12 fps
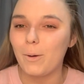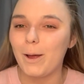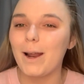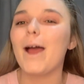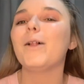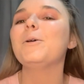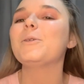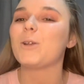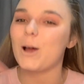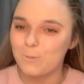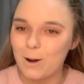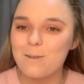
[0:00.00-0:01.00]
only
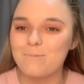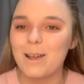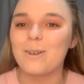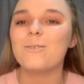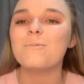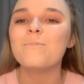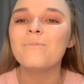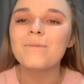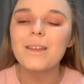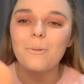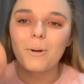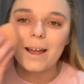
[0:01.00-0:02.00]
started wearing makeup
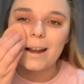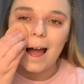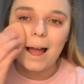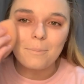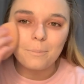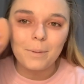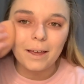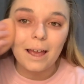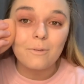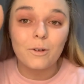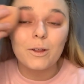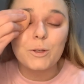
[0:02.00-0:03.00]
when I became
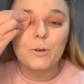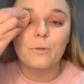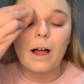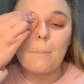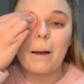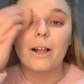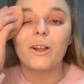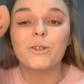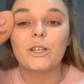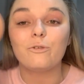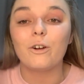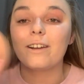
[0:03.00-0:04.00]
friends with, like, my
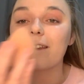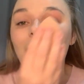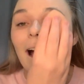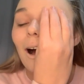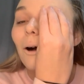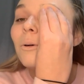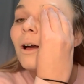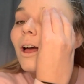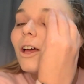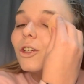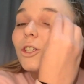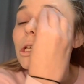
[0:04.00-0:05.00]
closest friend now.
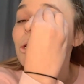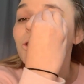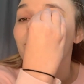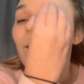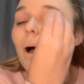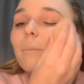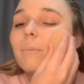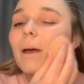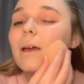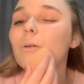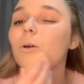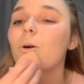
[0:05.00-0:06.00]
She used to wear
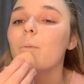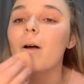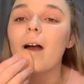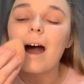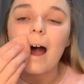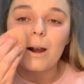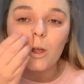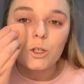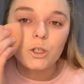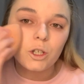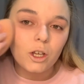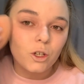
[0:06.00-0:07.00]
makeup and
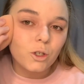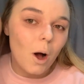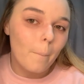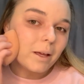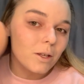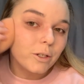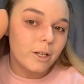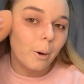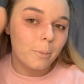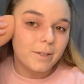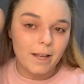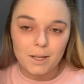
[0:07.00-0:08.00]
she just got me so
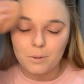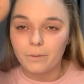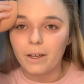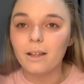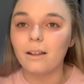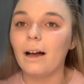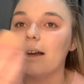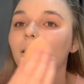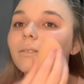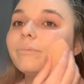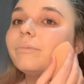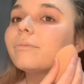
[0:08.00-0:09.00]
obsessed with it. Like,
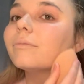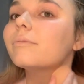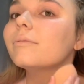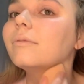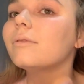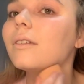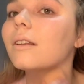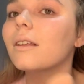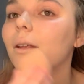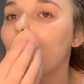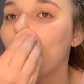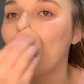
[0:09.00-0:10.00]

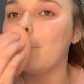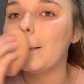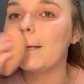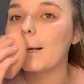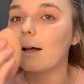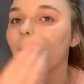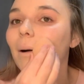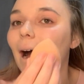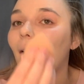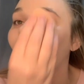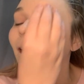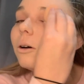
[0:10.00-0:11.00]
when we used to go
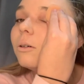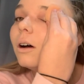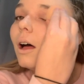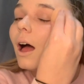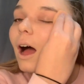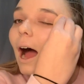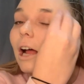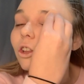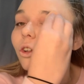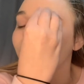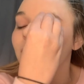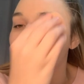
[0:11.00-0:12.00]
out, I'd
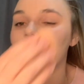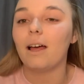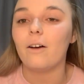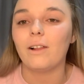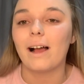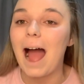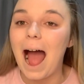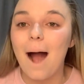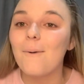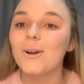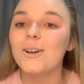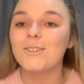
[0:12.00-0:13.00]
love to sit there for, like,
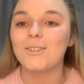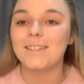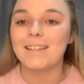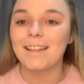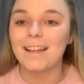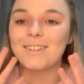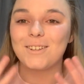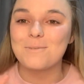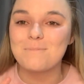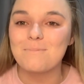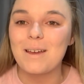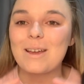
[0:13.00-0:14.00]
hours just sitting there doing
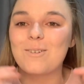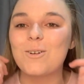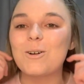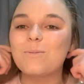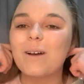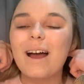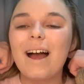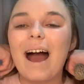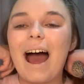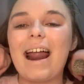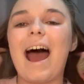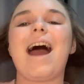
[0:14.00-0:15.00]
my makeup
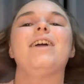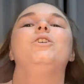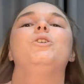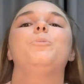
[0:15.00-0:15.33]
and eyeshadow